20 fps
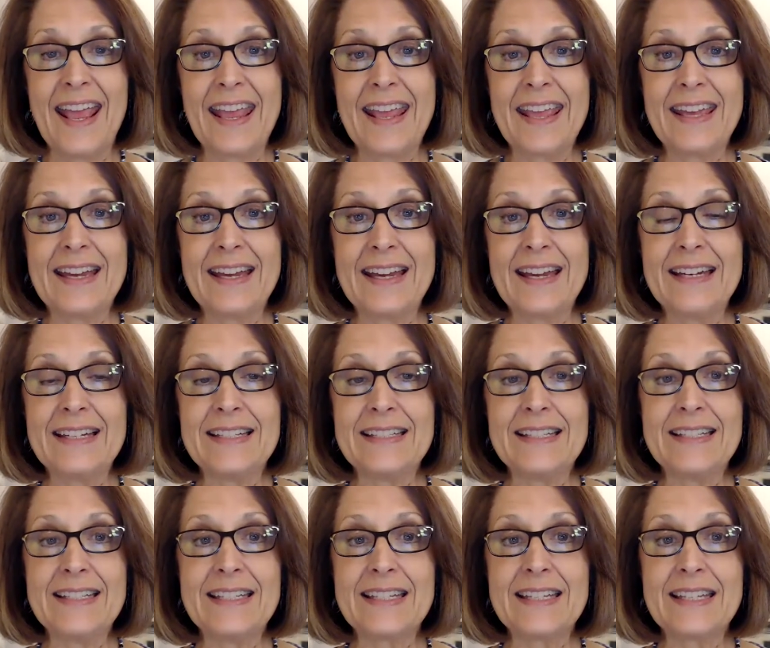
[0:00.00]

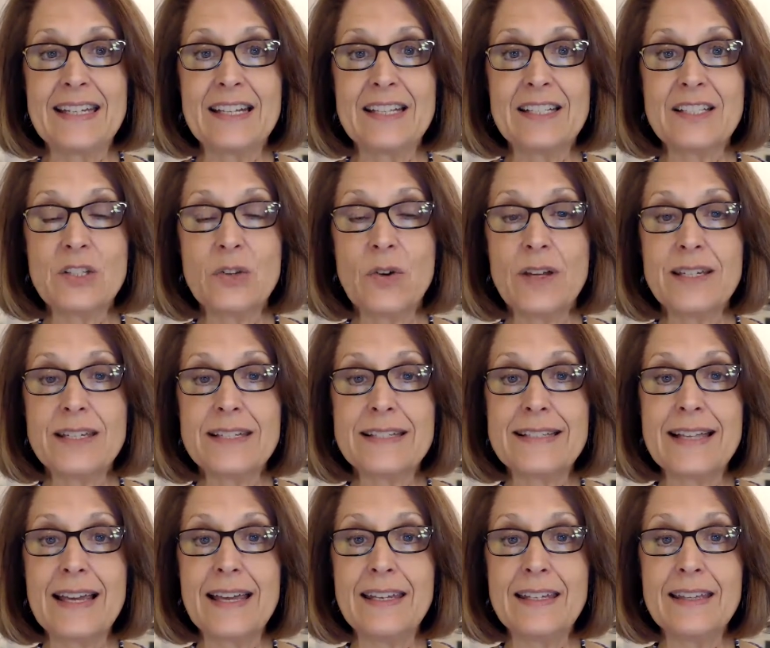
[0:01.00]
And so I
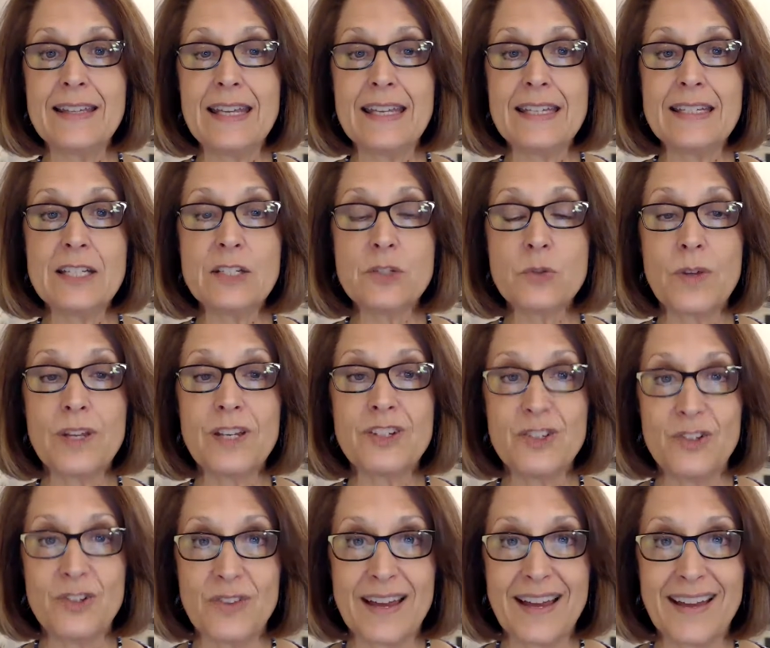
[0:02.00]
decided the easiest way to
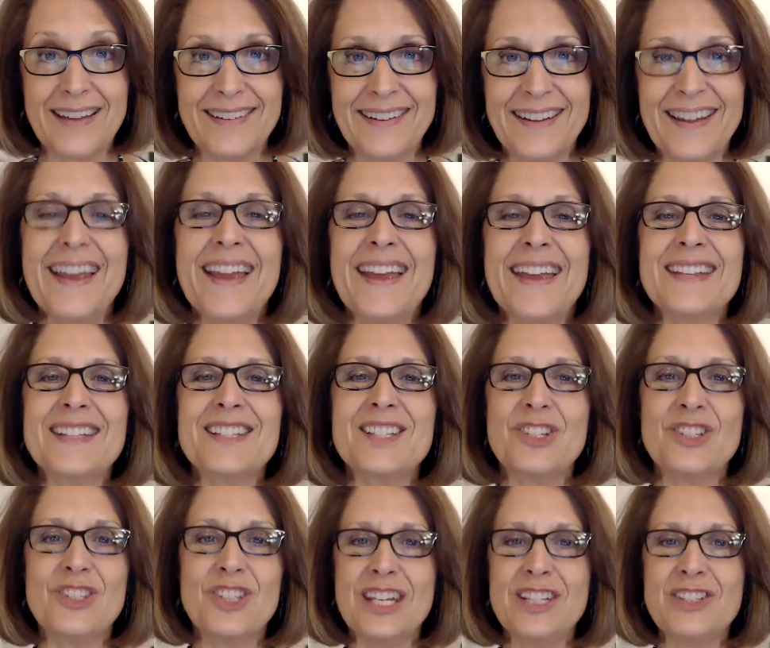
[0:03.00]
do that is
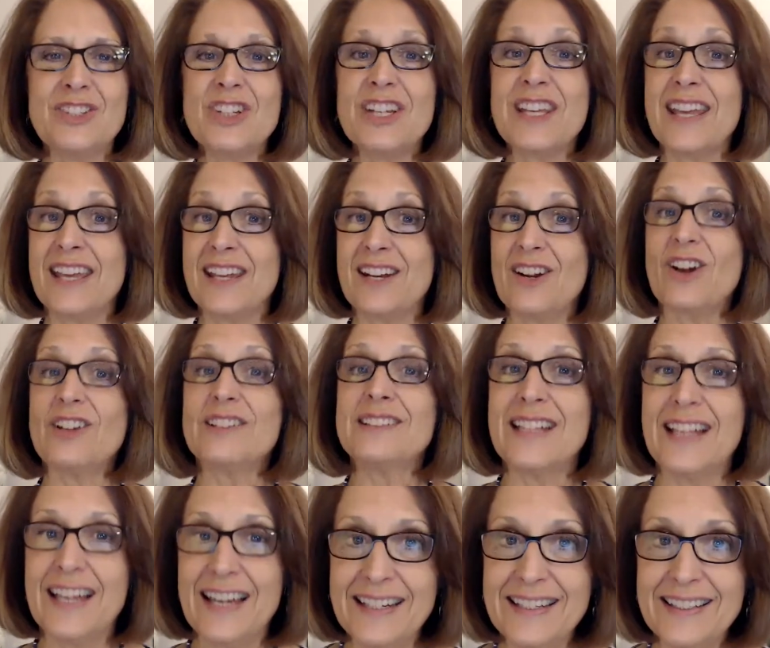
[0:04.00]
to teach it again
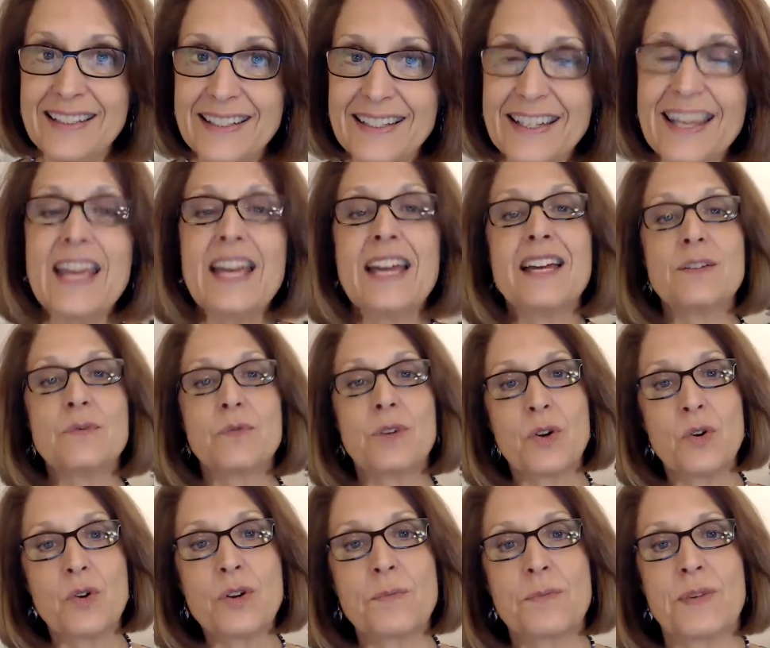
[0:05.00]
online and
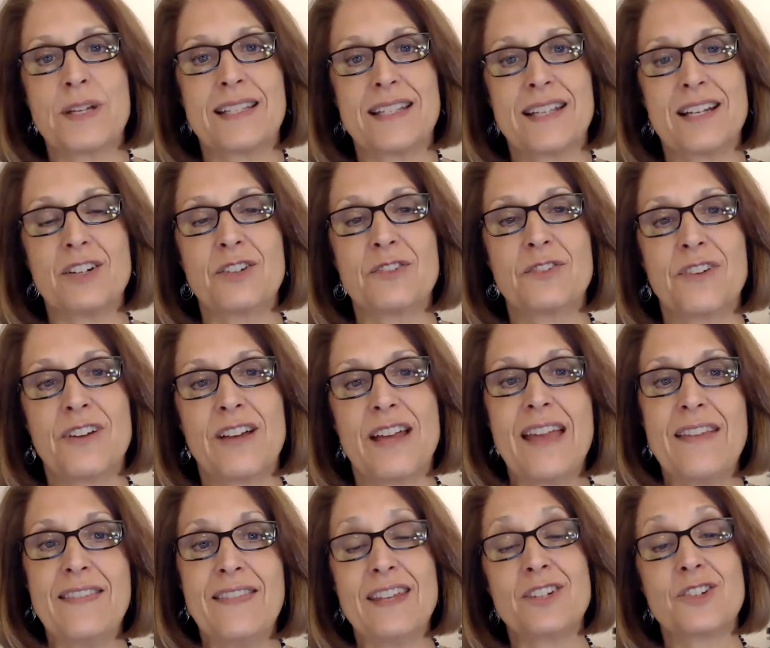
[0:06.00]
record myself
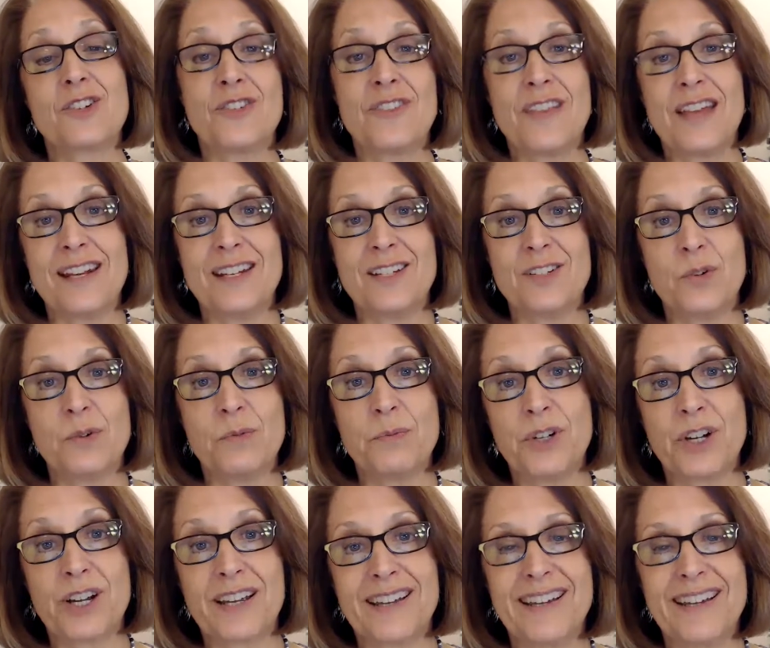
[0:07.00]
and then turn that into a
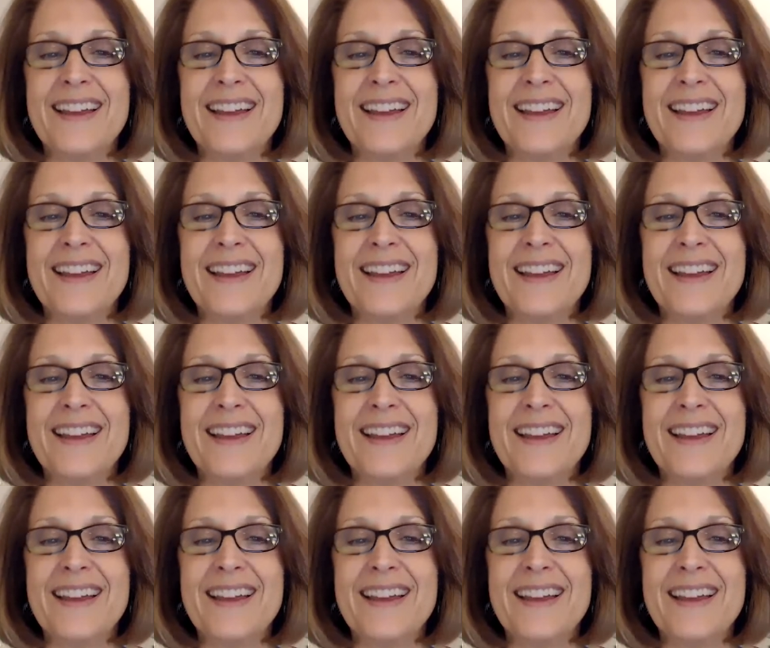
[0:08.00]
book.